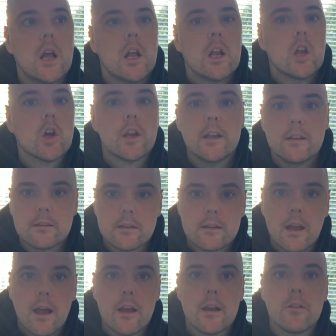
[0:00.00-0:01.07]
looking into
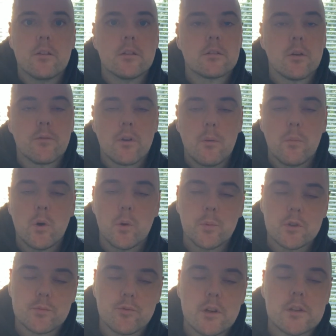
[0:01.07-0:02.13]
data and so I've got
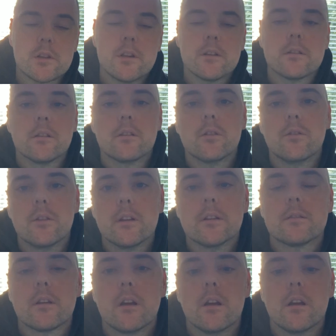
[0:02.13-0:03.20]
multiple spreadsheets that do
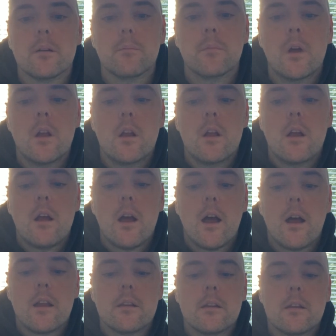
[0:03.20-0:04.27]
this. Um,
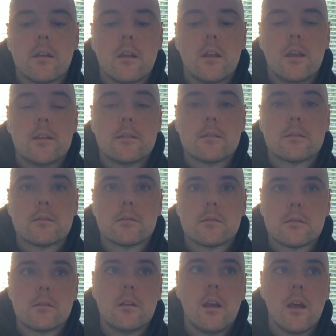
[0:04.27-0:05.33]
and
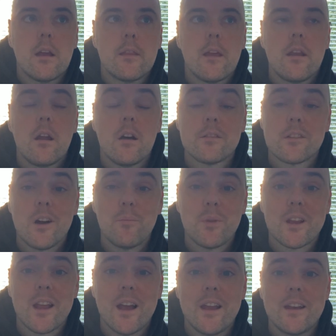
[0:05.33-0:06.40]
it's yeah they're not as
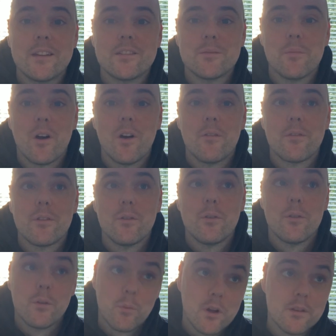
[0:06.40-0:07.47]
complicated as you might have
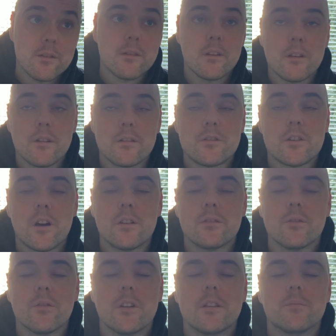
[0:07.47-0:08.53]
thought the ones that are charging
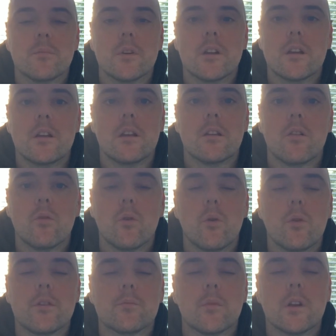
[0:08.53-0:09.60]
all this money all,
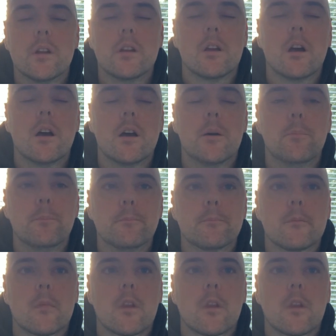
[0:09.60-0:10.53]
this money um,